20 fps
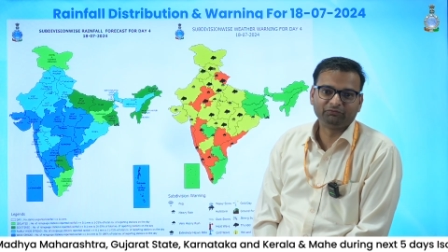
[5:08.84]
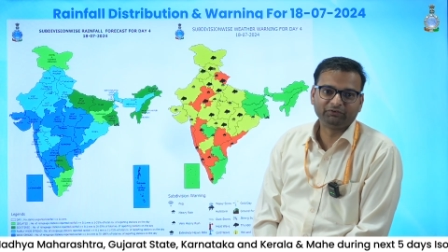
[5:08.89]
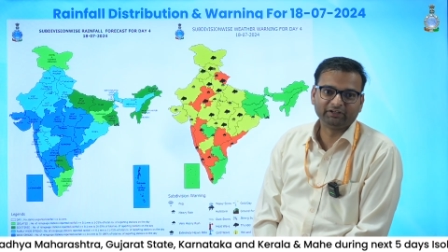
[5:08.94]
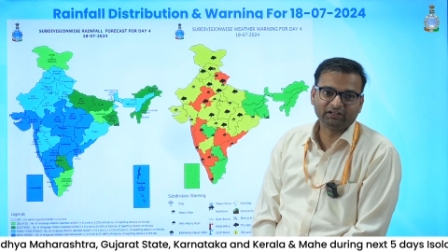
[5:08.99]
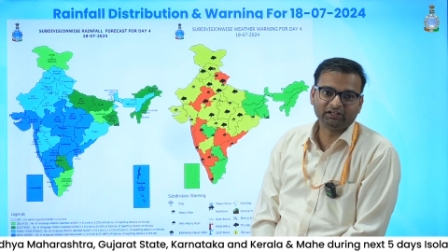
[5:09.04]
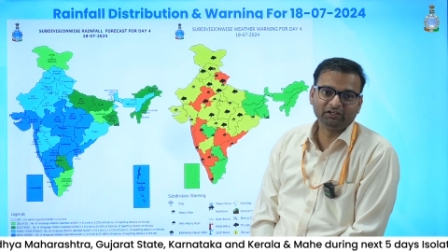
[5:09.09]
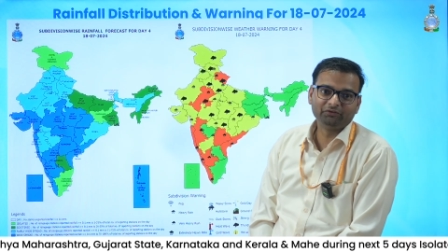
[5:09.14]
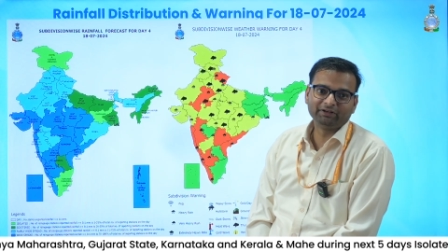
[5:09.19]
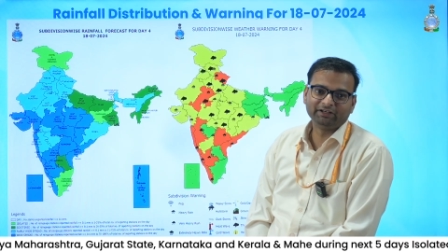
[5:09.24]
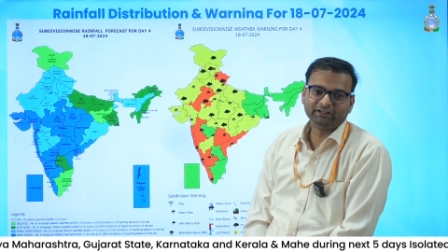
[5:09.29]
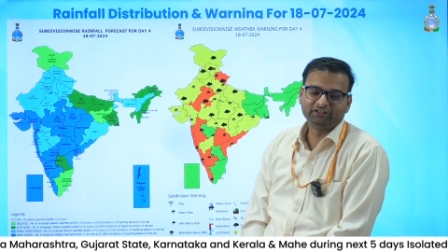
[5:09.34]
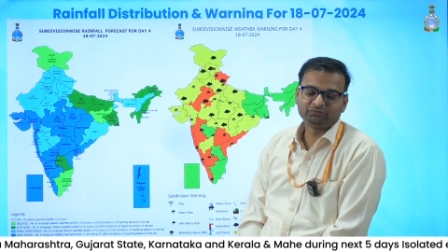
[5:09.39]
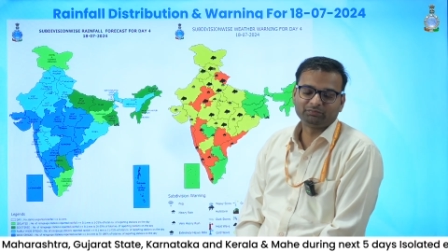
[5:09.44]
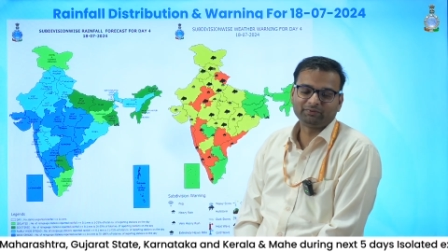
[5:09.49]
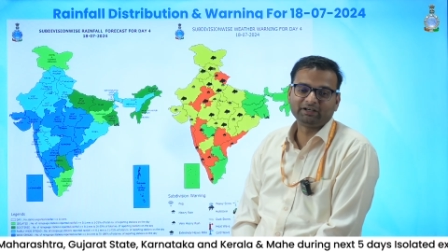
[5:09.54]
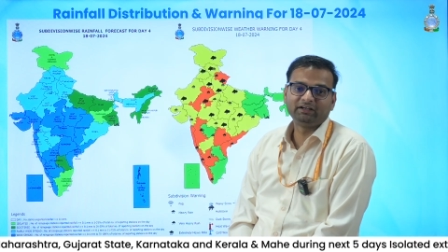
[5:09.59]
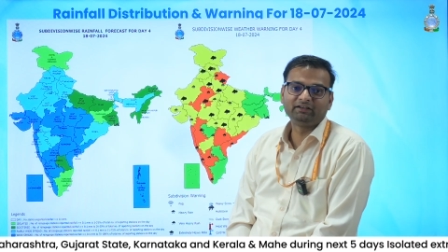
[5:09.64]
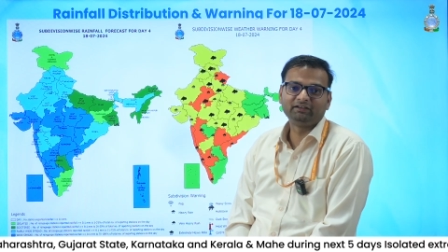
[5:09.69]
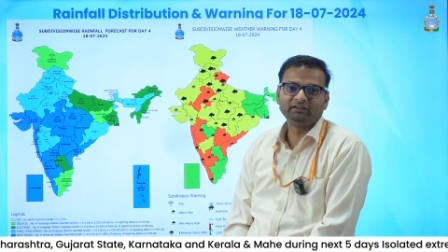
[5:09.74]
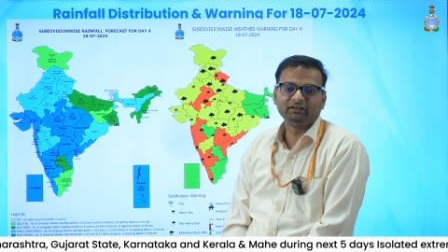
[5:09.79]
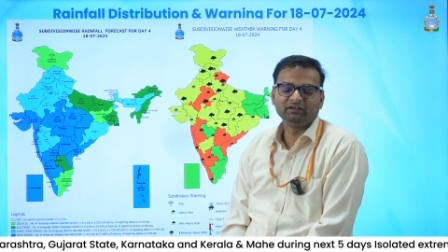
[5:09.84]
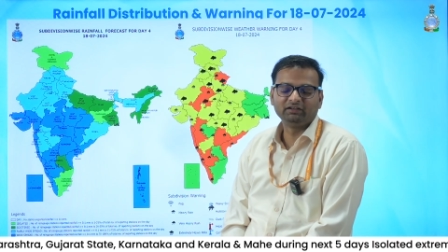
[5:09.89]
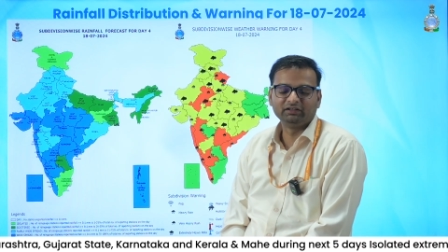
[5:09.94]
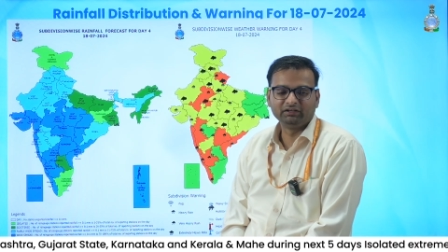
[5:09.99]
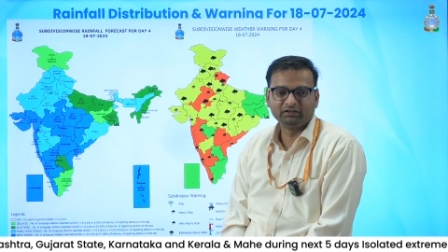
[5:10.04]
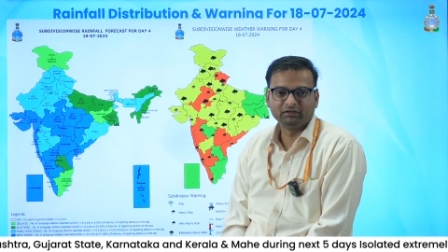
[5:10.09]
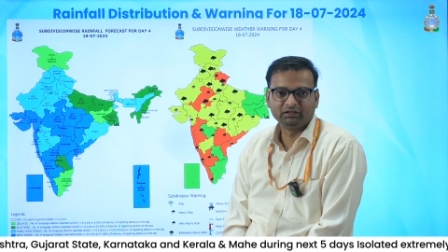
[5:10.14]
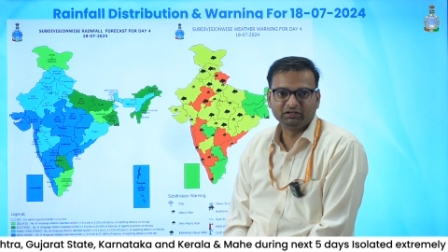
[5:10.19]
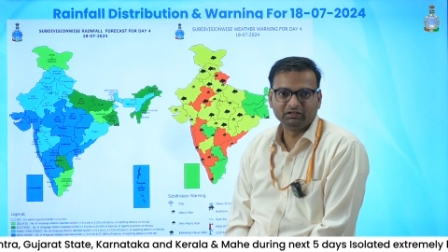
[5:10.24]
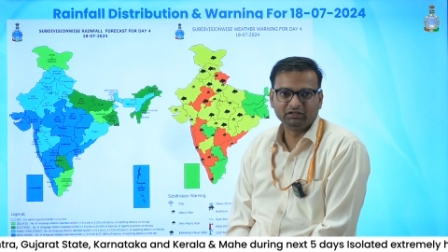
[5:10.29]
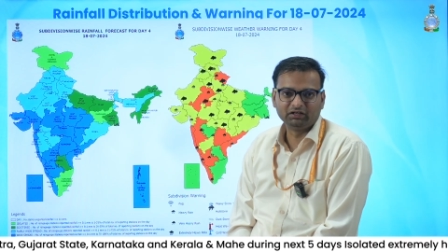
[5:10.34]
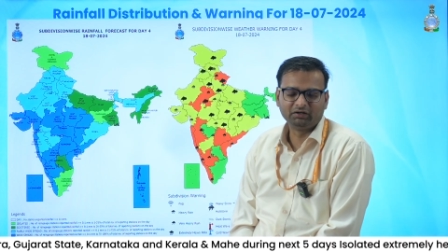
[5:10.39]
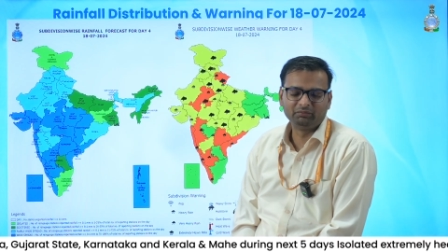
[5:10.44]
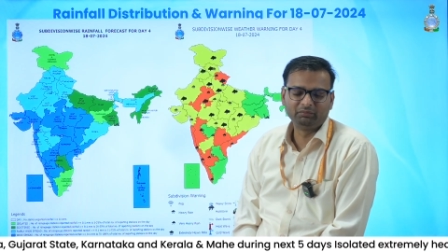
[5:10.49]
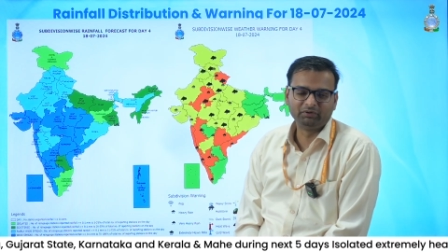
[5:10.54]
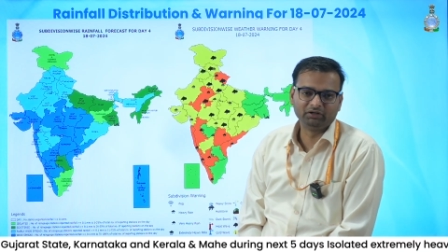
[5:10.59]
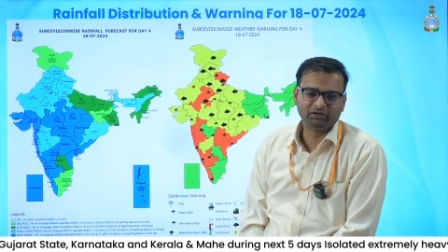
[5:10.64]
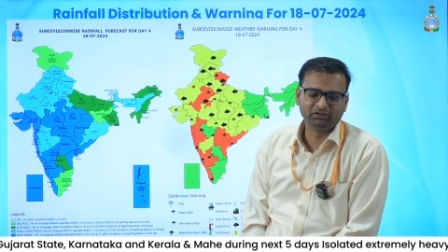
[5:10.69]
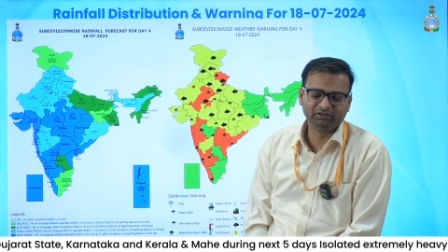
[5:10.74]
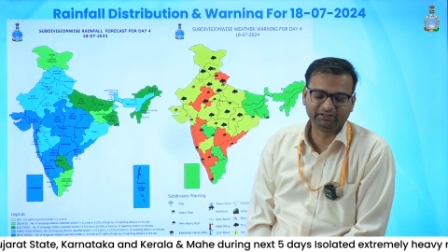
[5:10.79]
fairly widespread
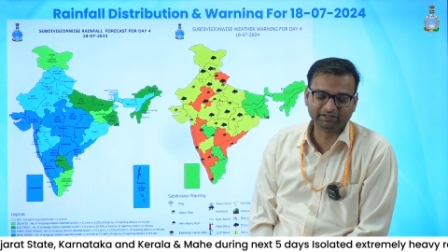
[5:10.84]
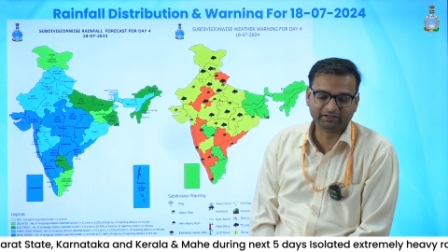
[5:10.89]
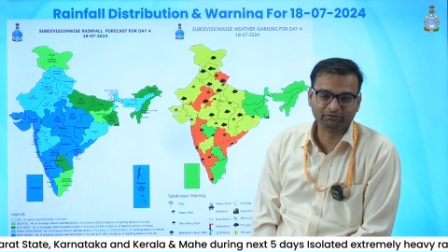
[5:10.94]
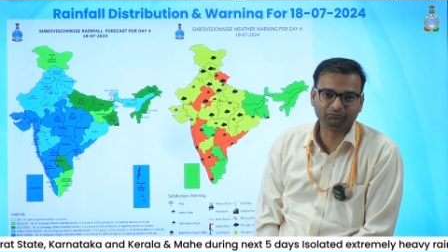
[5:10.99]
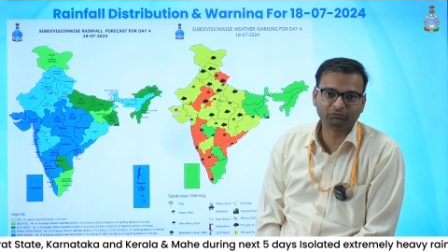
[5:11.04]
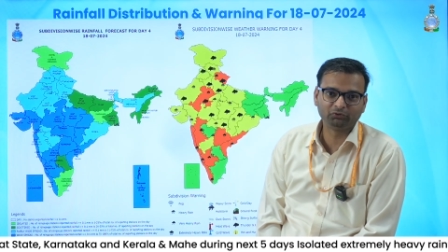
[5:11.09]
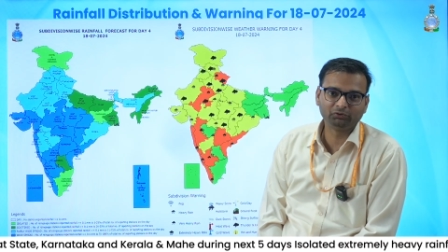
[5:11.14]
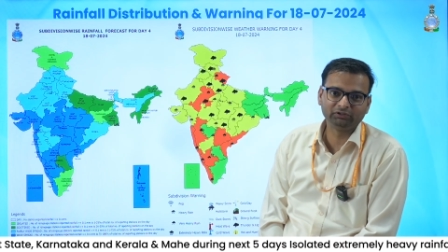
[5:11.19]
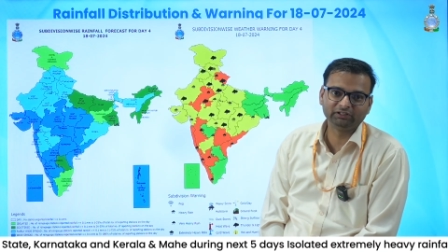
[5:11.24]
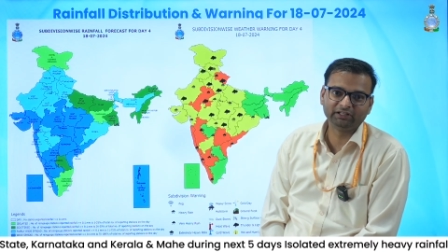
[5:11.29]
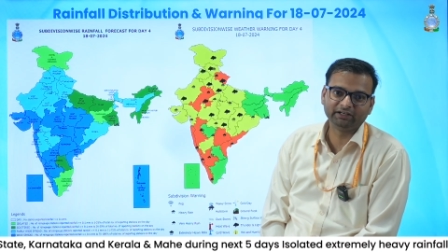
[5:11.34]
rainfall.